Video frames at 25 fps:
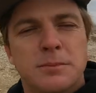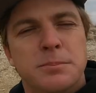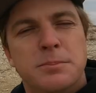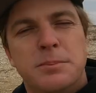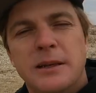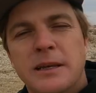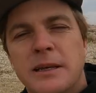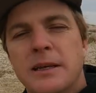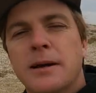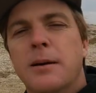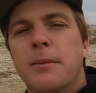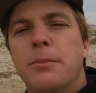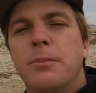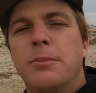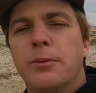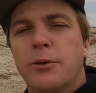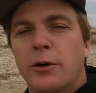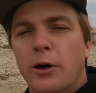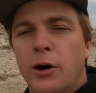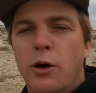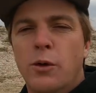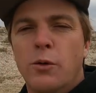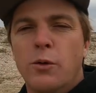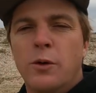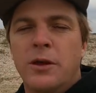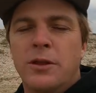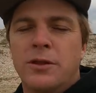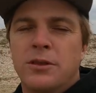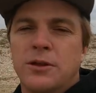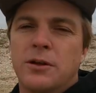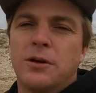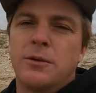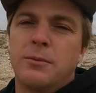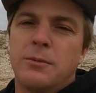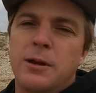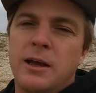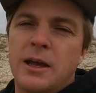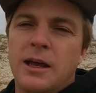be a bro with
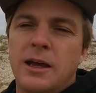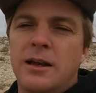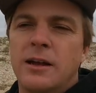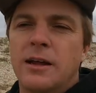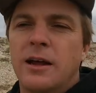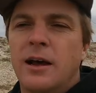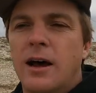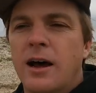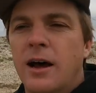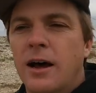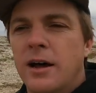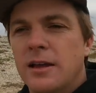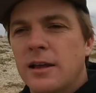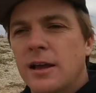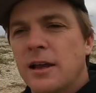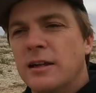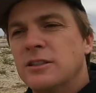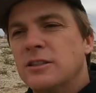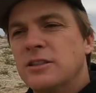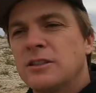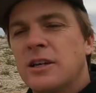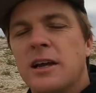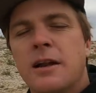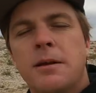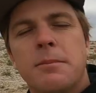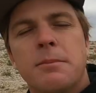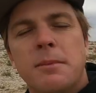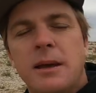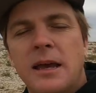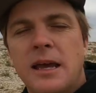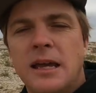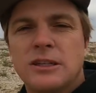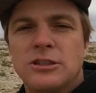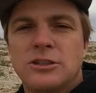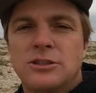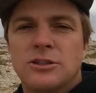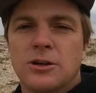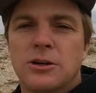them, and yeah, just kind of
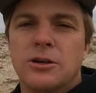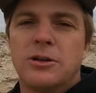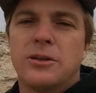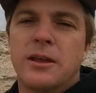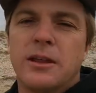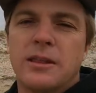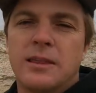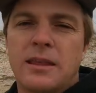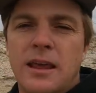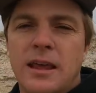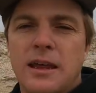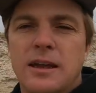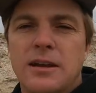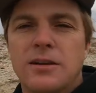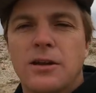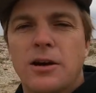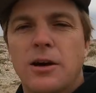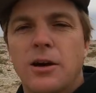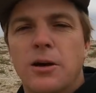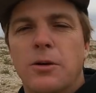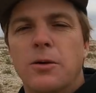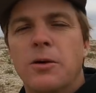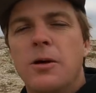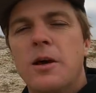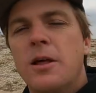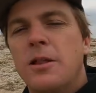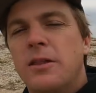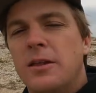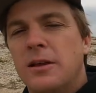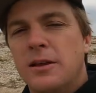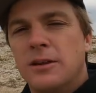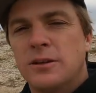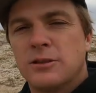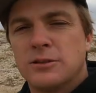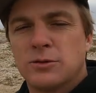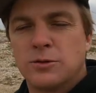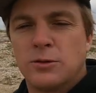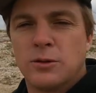make sure that they know that
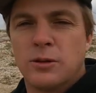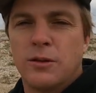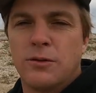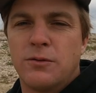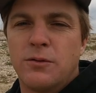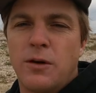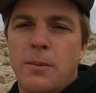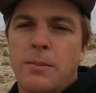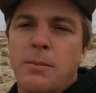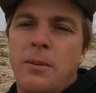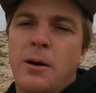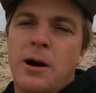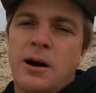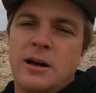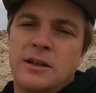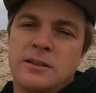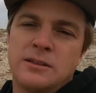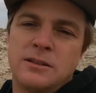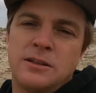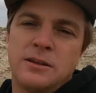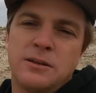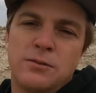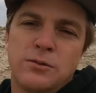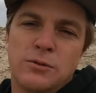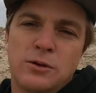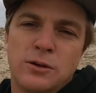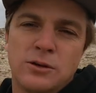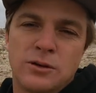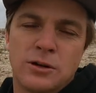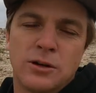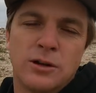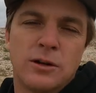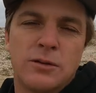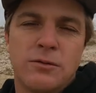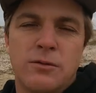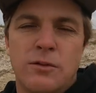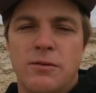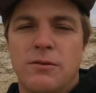you're sort of a positive
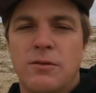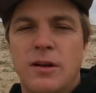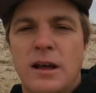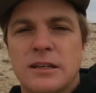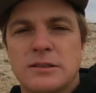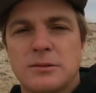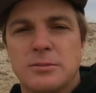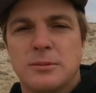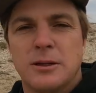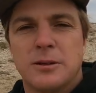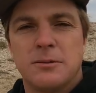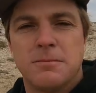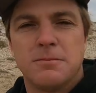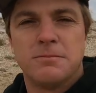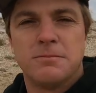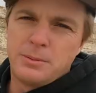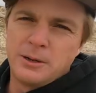return of investment.